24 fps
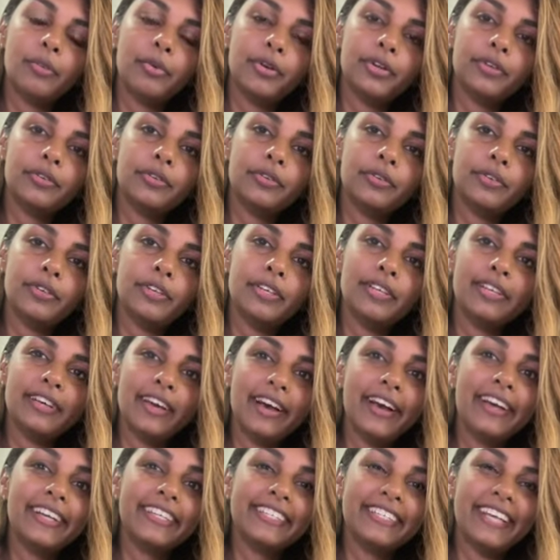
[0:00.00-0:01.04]
And we,
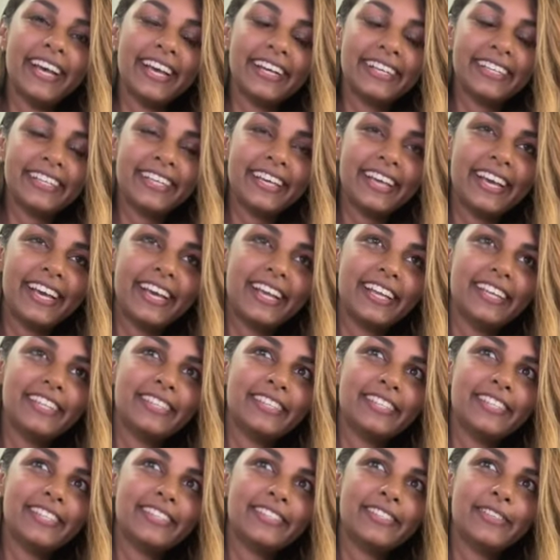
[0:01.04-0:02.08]
yeah, exactly.
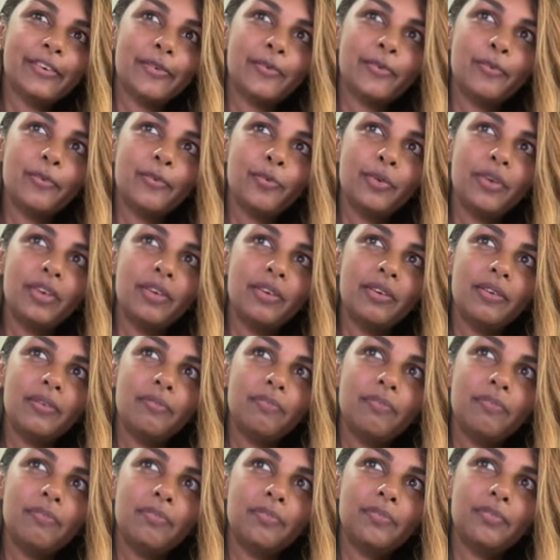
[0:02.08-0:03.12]
And so
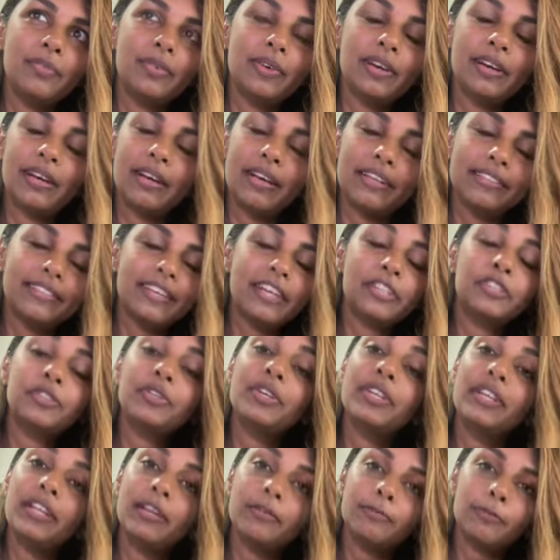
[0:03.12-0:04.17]
it's
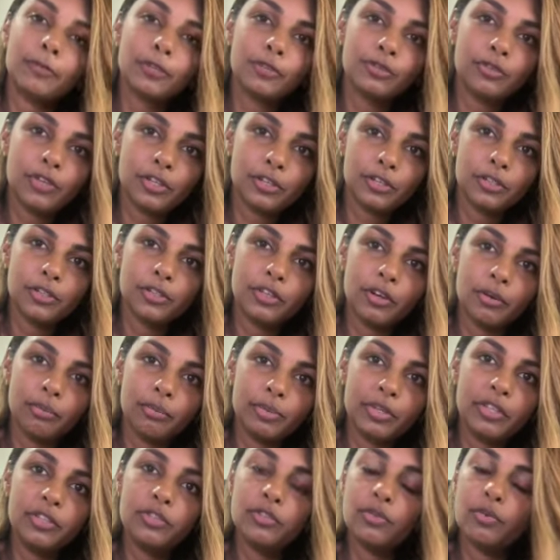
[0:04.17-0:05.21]
actually an infrastructure
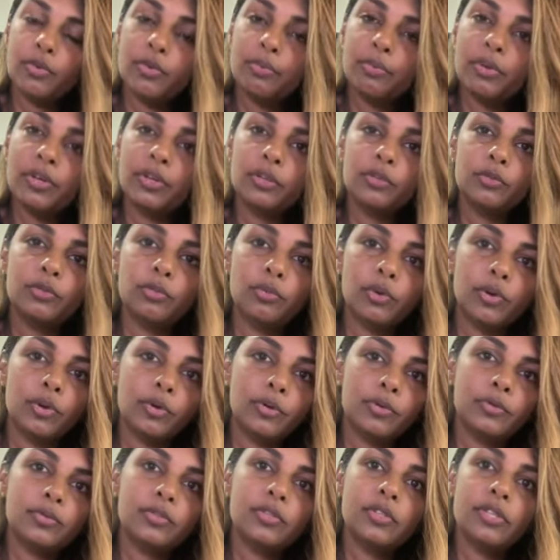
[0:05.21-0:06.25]
company. So we build
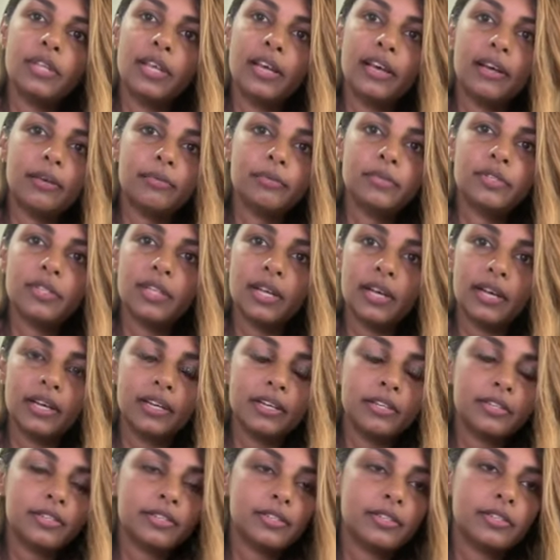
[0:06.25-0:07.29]
roads, dams,
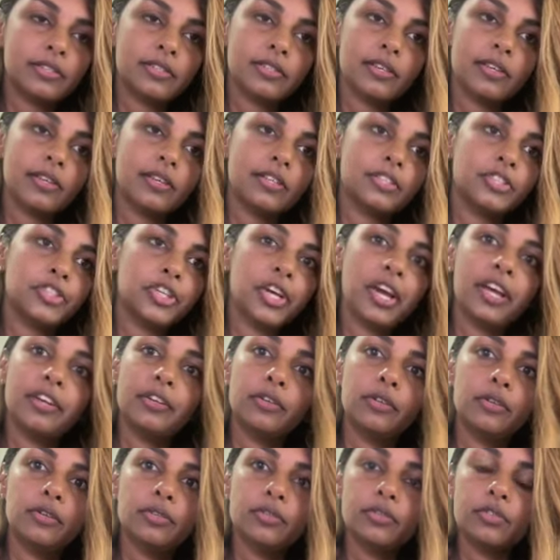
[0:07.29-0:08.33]
dikes,
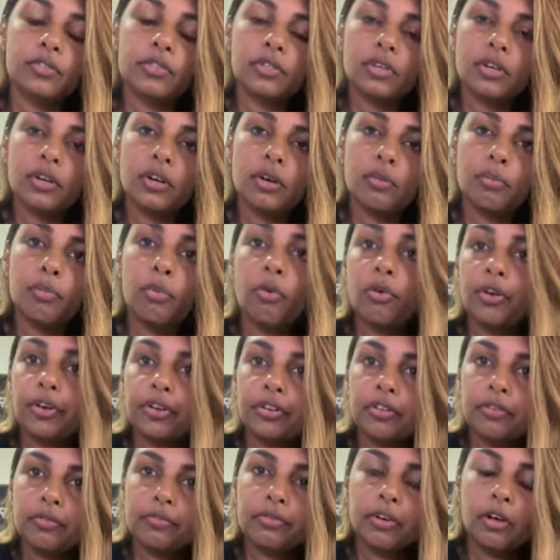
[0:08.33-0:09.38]
channels,
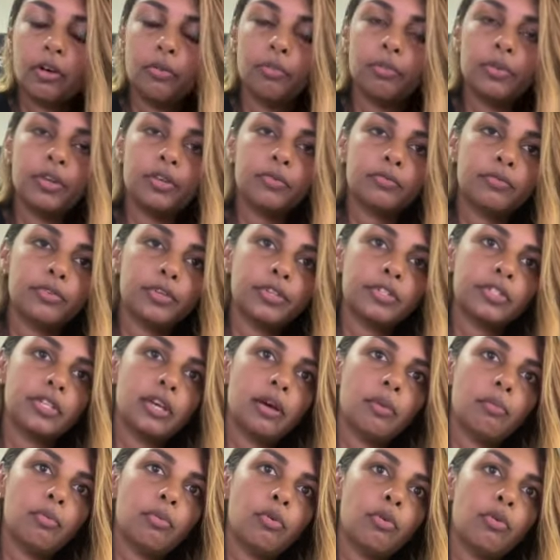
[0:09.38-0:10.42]
port development, for
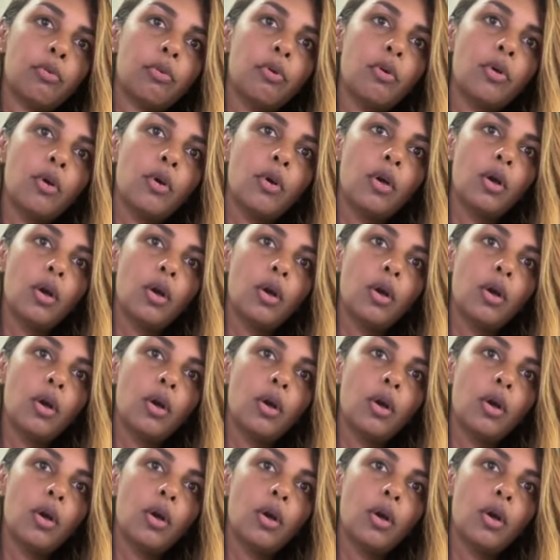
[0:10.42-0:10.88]
example.